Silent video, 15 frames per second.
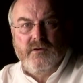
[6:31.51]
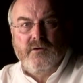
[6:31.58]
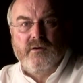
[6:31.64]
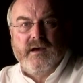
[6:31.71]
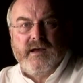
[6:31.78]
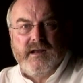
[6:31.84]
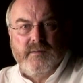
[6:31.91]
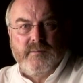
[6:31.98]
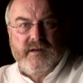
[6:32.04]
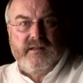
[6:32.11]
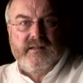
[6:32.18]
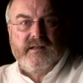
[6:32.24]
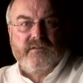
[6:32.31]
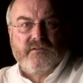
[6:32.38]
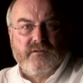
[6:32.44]
or hang on a
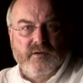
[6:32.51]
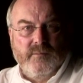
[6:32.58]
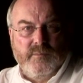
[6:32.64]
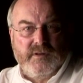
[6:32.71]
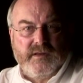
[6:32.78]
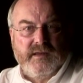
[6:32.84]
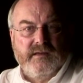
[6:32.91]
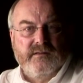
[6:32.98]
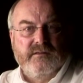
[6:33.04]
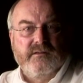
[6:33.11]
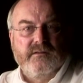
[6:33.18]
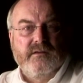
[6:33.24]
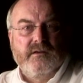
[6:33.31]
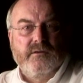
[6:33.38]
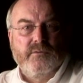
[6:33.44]
minute, that's
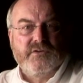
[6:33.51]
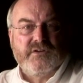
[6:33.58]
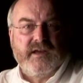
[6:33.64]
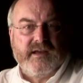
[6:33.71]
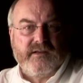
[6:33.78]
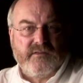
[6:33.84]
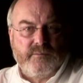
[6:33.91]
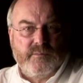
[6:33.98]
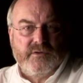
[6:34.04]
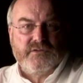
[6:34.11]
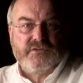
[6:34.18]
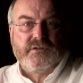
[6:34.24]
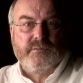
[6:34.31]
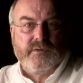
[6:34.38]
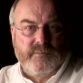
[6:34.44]
complicated, which
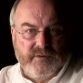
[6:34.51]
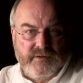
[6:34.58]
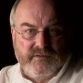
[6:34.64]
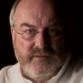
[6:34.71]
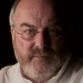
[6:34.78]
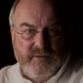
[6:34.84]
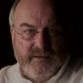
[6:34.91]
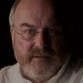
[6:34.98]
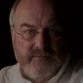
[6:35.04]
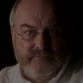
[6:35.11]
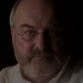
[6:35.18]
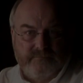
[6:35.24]
expert shall we bring to bear?